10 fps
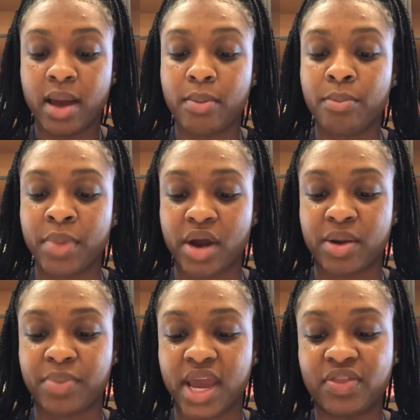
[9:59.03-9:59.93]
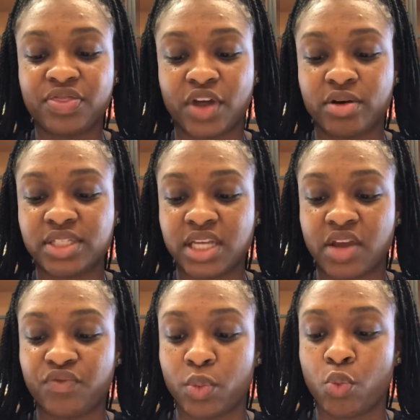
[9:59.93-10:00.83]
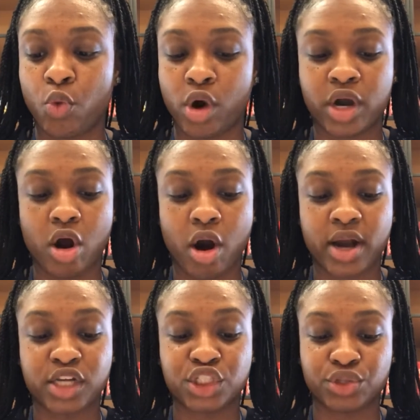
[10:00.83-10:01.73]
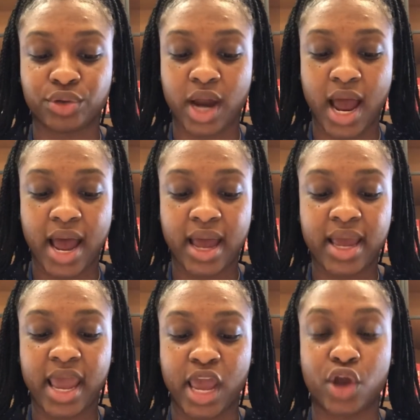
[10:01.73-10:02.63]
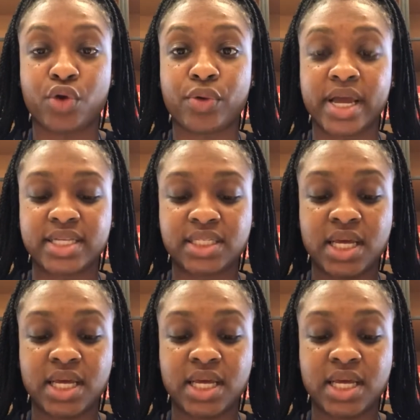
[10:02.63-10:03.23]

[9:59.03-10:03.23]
Mary Beth, 13, from Warren Harding Junior High, and Chris,